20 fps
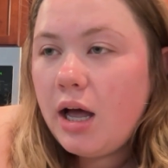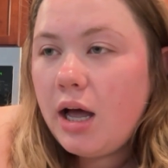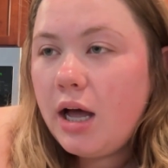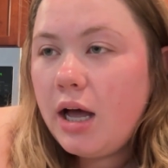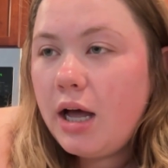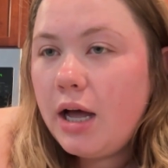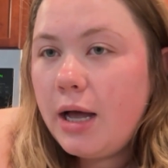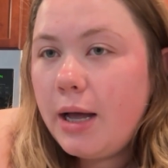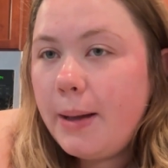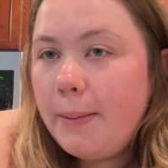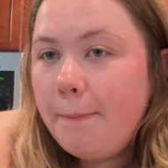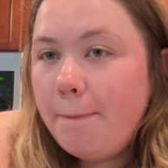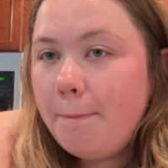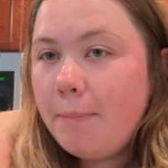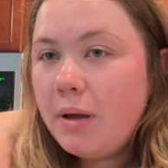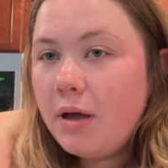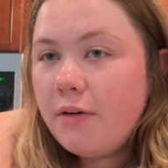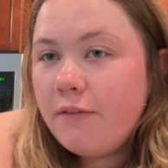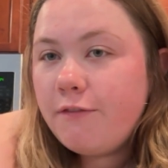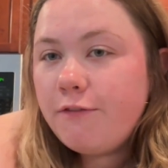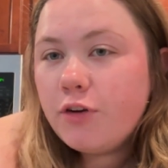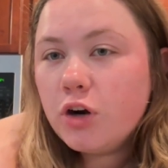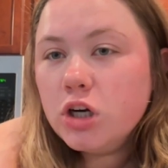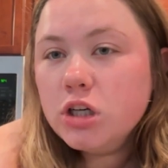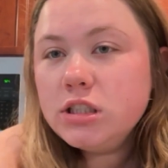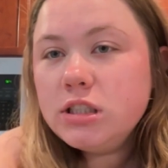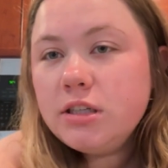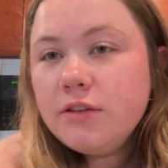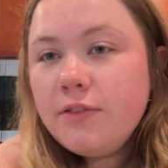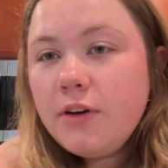Um,
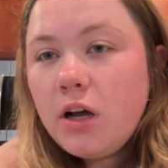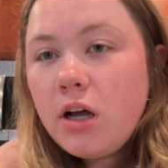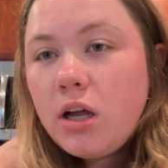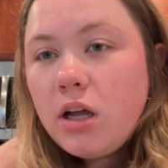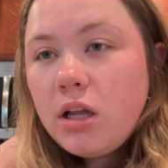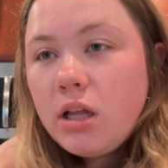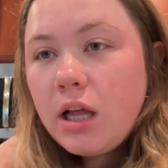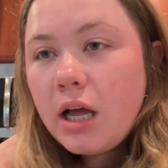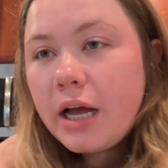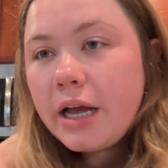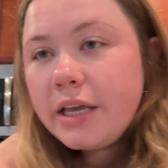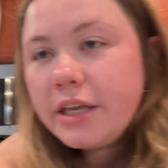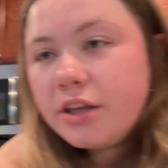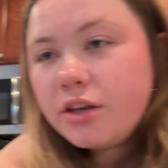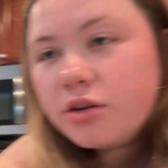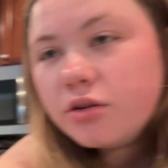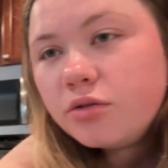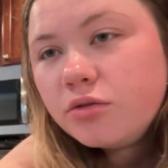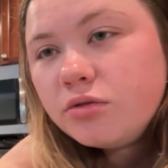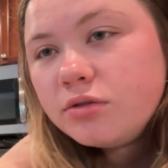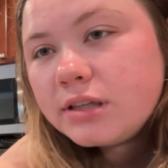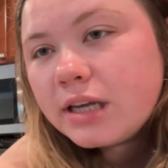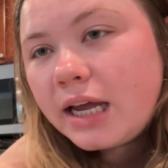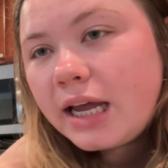first of all, I use,